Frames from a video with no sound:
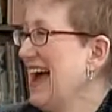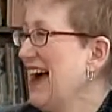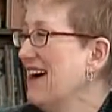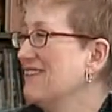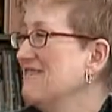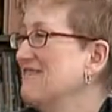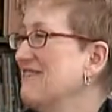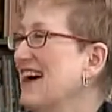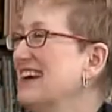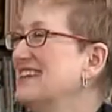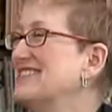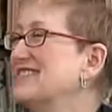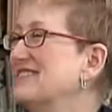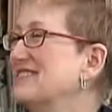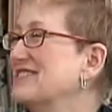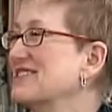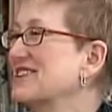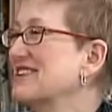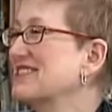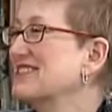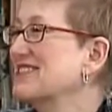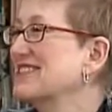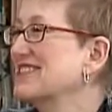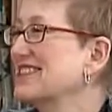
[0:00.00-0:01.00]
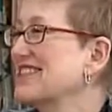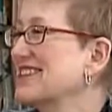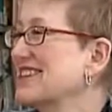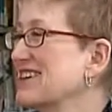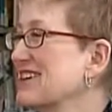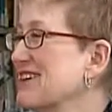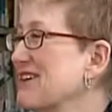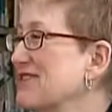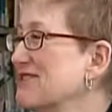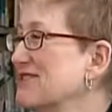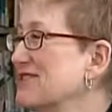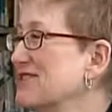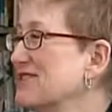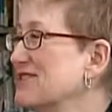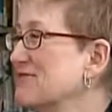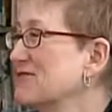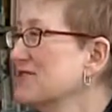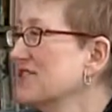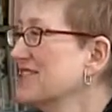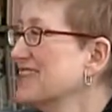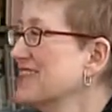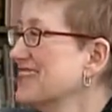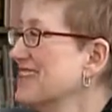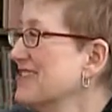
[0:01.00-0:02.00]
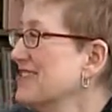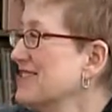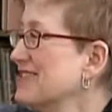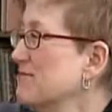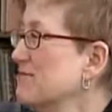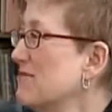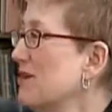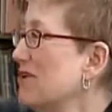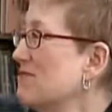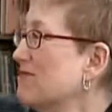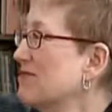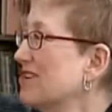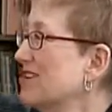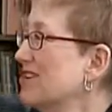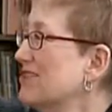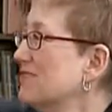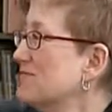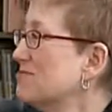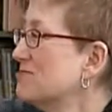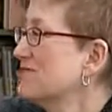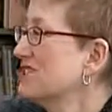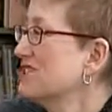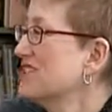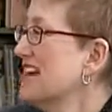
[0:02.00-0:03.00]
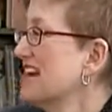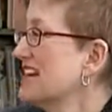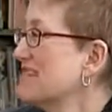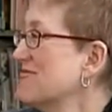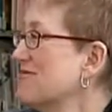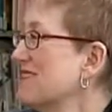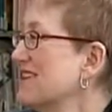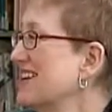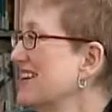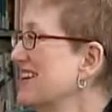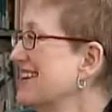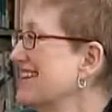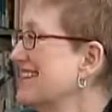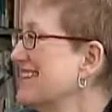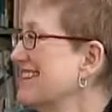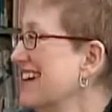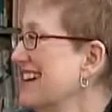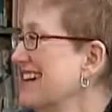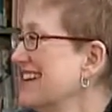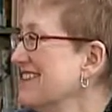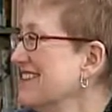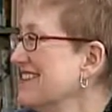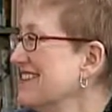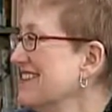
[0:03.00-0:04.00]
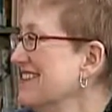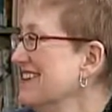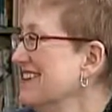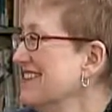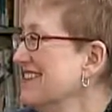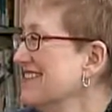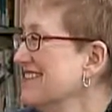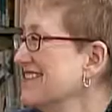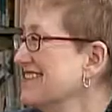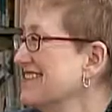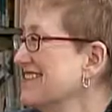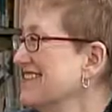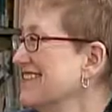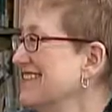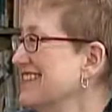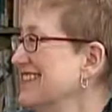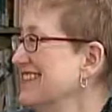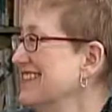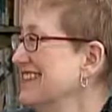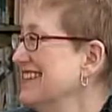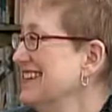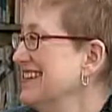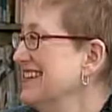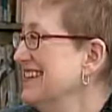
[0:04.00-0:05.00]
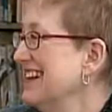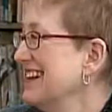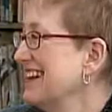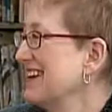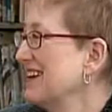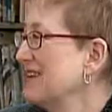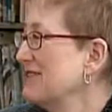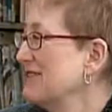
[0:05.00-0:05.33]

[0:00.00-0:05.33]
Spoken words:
Am I too close to the coast, or would the Baldwin Hills protect me, or I don't know. I don't know.